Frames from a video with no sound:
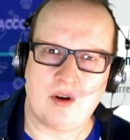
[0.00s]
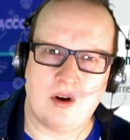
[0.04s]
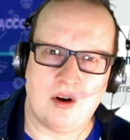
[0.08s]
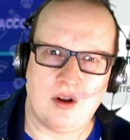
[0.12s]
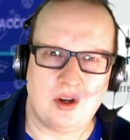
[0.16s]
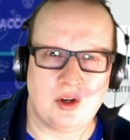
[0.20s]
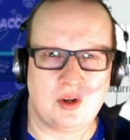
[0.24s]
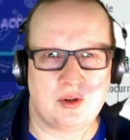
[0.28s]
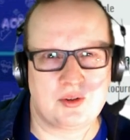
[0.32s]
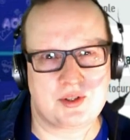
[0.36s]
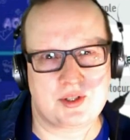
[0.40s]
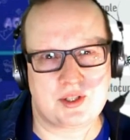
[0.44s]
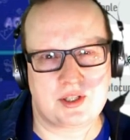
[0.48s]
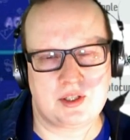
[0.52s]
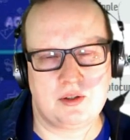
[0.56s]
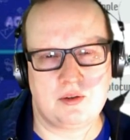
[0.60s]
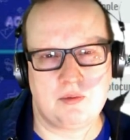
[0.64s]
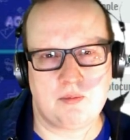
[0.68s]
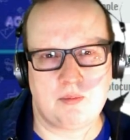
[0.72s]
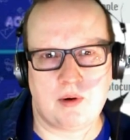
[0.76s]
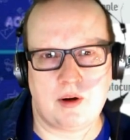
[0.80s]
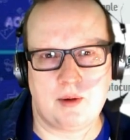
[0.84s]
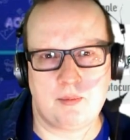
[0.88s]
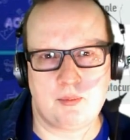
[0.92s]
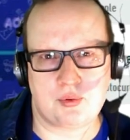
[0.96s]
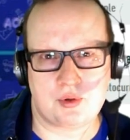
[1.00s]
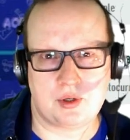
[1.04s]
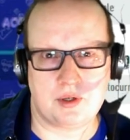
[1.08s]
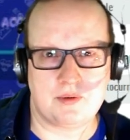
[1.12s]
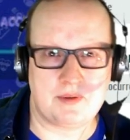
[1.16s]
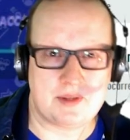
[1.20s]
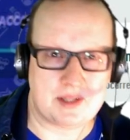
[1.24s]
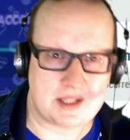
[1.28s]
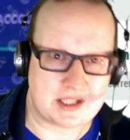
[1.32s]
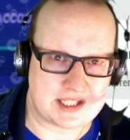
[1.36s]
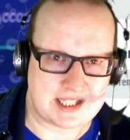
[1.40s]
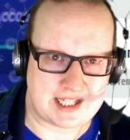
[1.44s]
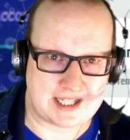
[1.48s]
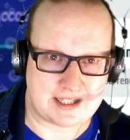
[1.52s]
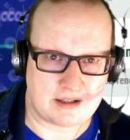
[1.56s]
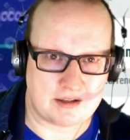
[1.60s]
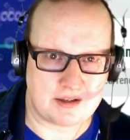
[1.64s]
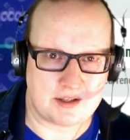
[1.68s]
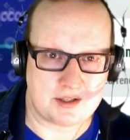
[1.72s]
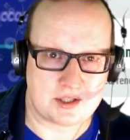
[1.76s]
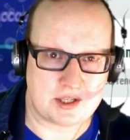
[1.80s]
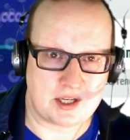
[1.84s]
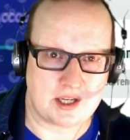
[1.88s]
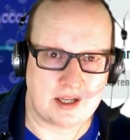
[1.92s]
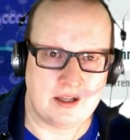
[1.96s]
a lot to do by proving the
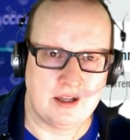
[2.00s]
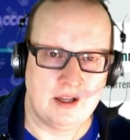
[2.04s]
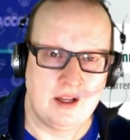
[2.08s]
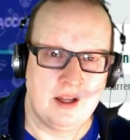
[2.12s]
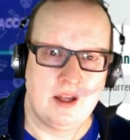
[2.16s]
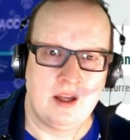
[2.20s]
technology.